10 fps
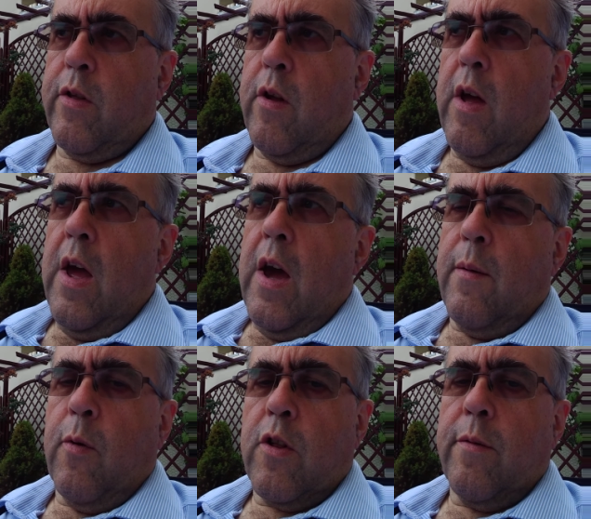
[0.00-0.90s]
It's an
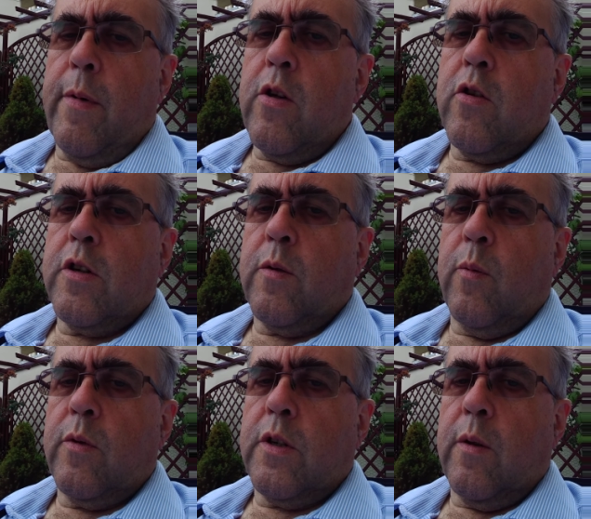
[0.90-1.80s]
approximation
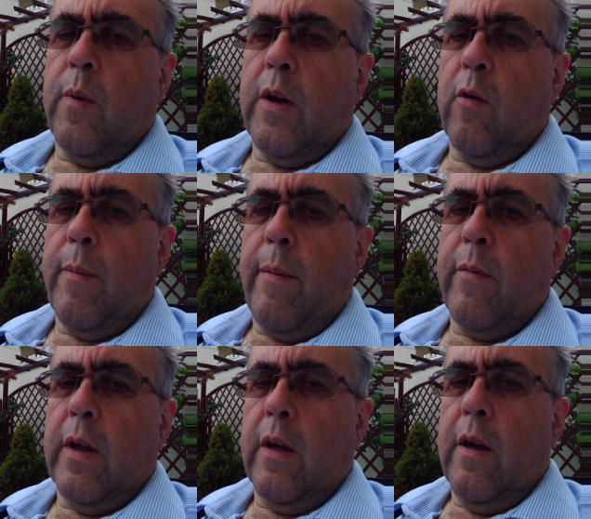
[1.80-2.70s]
to the way your
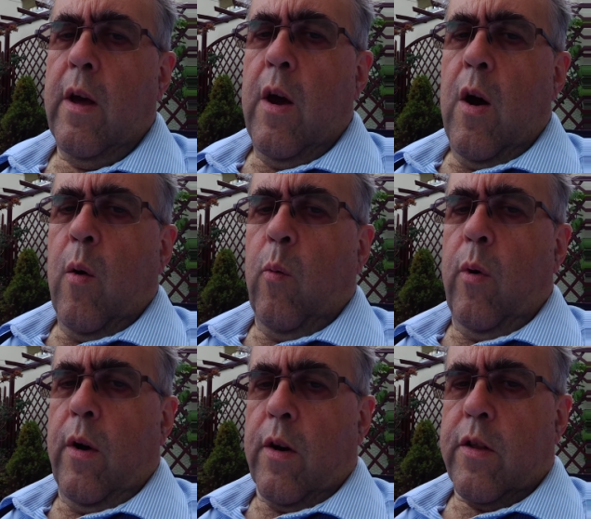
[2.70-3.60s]
memory
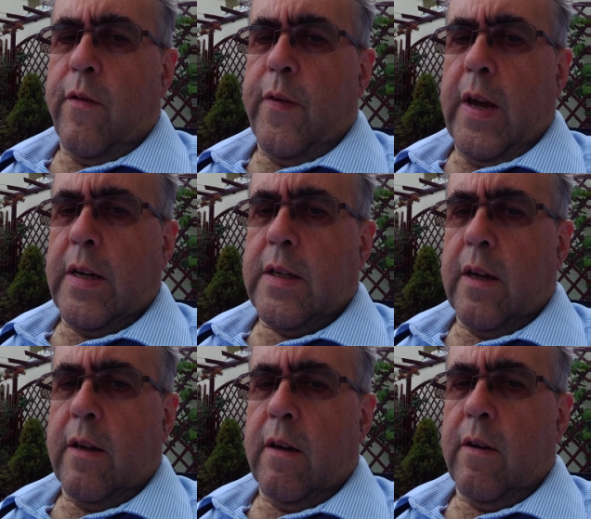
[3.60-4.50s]
works, the
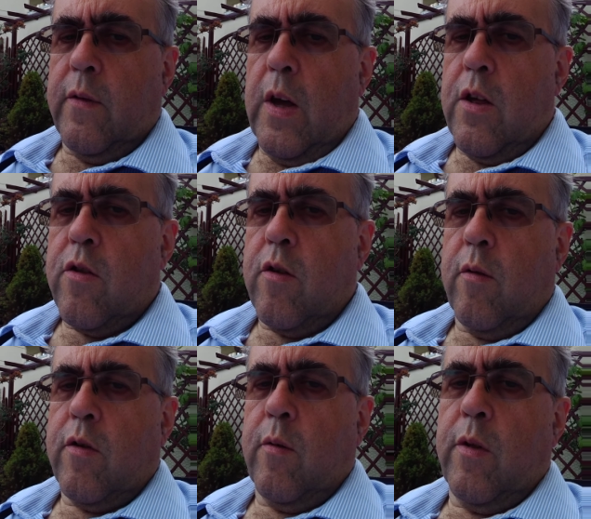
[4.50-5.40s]
forgetting curve, yes?
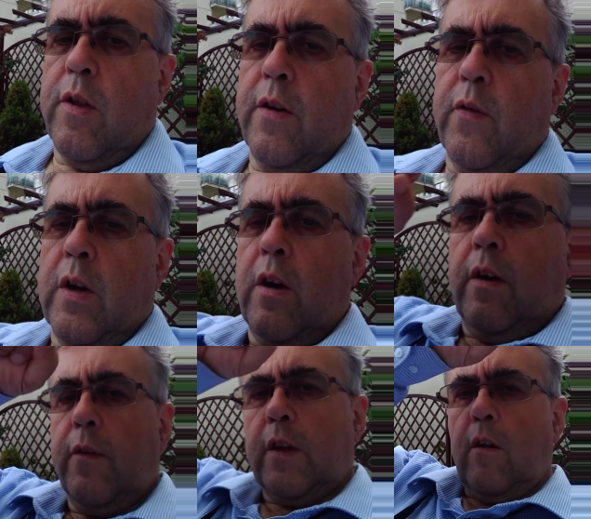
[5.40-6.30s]
So instead of a
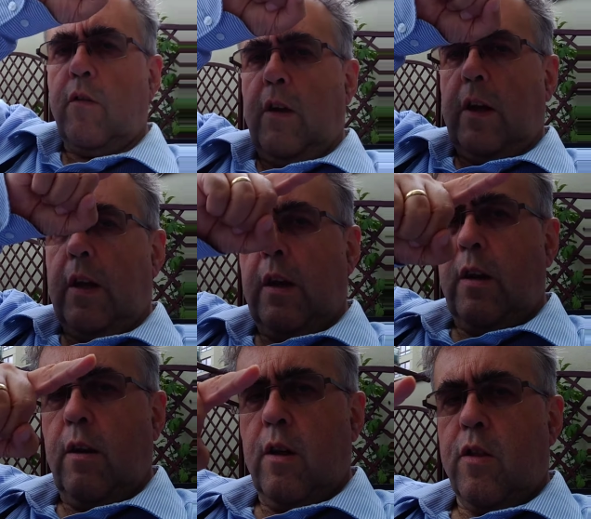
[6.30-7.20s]
curve that goes like in a
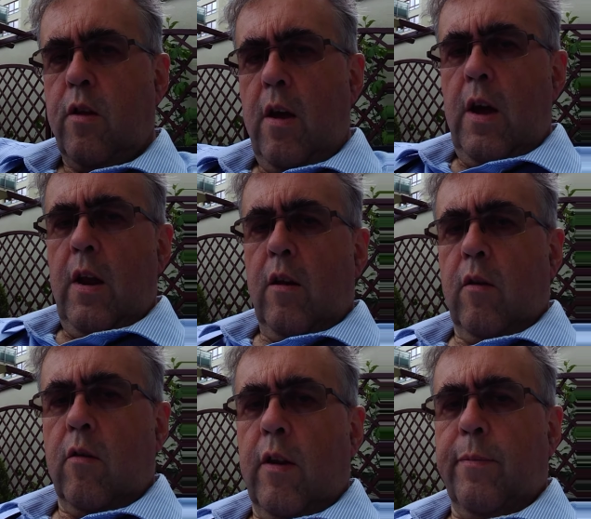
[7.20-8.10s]
nice
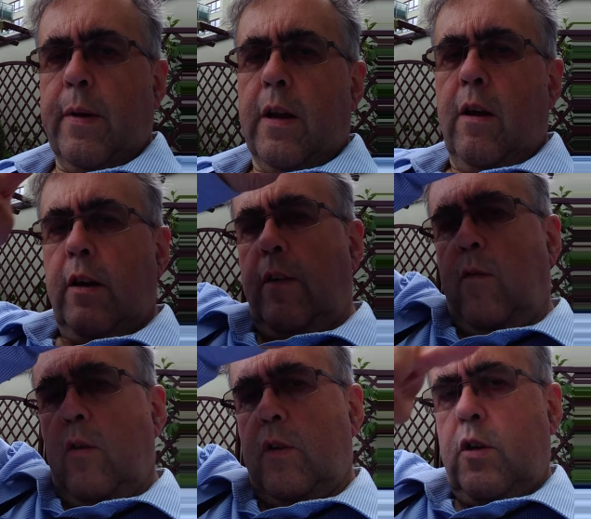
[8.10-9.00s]
logarithmic line,
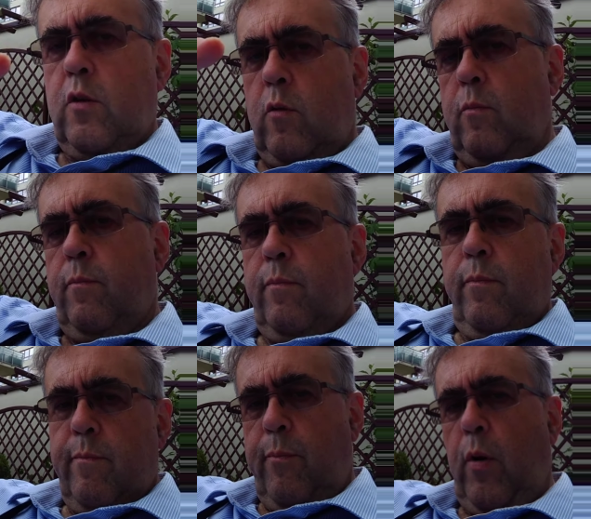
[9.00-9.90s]
you've got 2
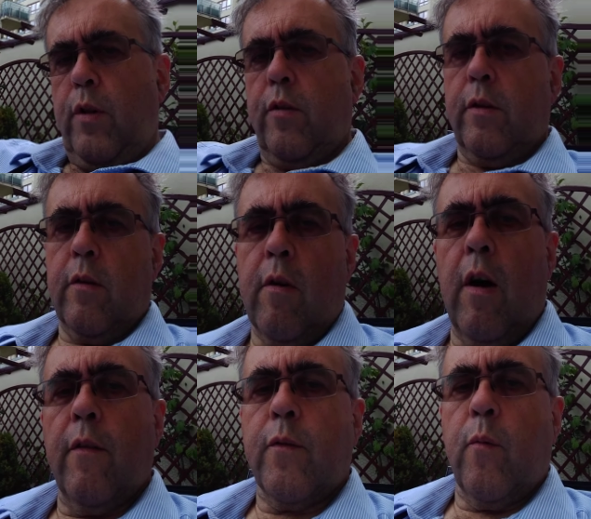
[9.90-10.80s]
points on the
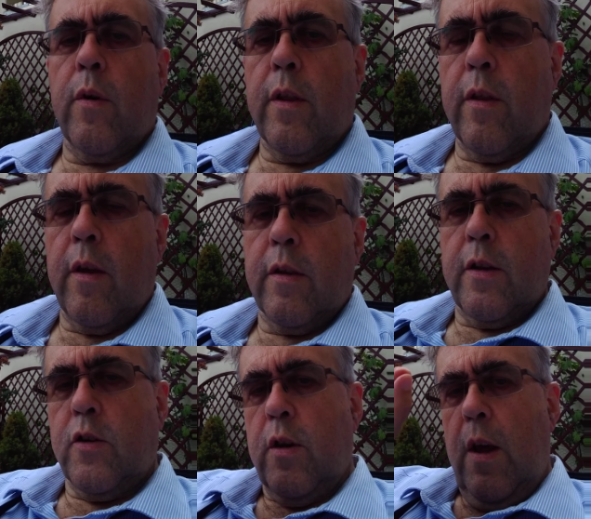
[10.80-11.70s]
graph, and
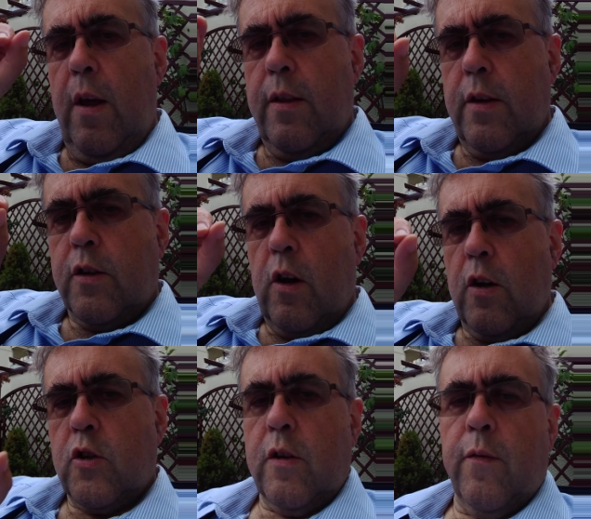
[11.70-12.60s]
the
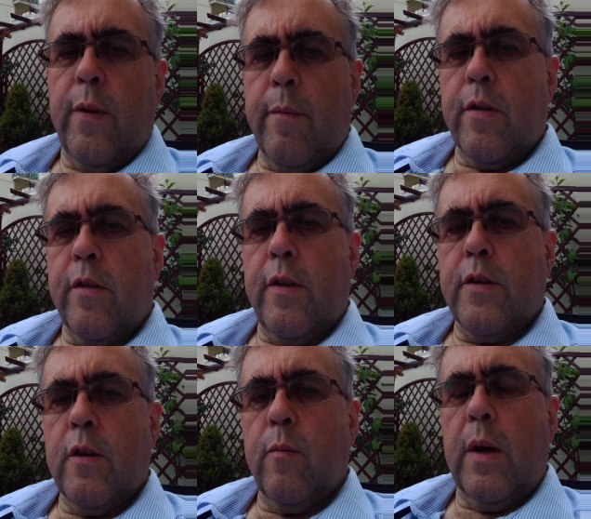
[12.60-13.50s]
junction of them is at the
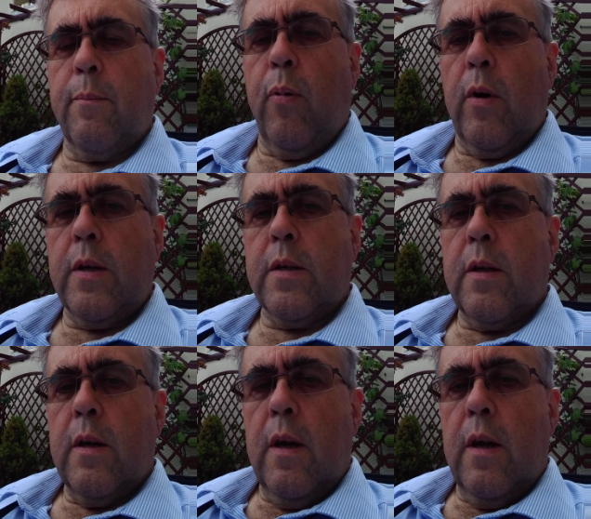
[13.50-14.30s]
2 weak point.